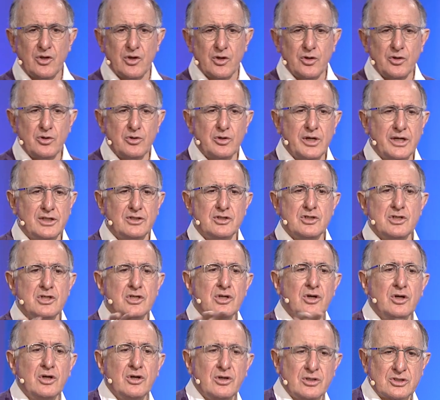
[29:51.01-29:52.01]
who had
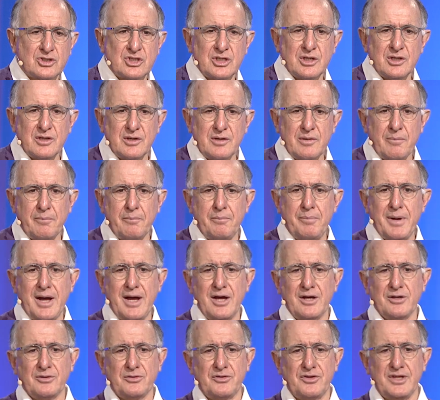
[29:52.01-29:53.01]
not
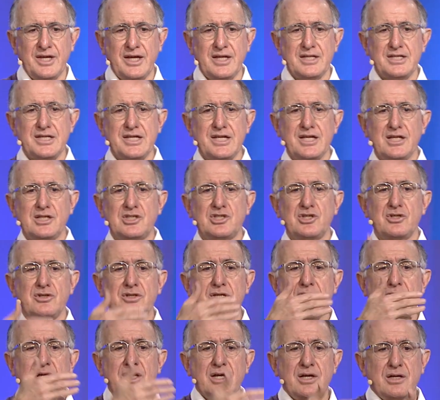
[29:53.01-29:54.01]
bowed their knee to,
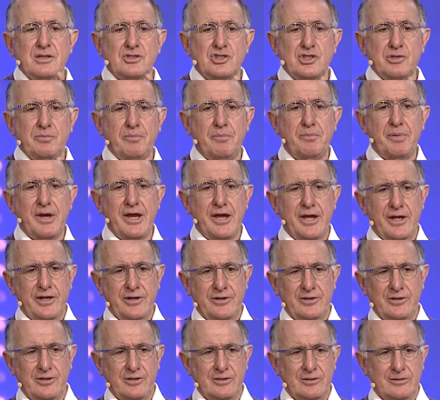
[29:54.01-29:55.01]
the, to
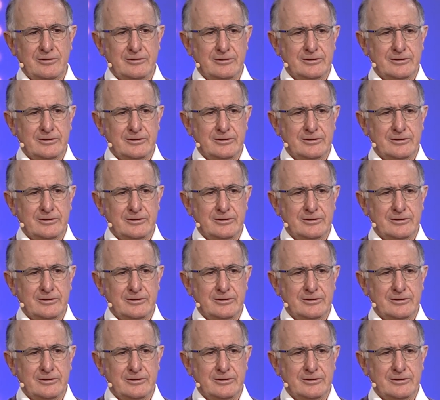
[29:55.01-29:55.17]
Baal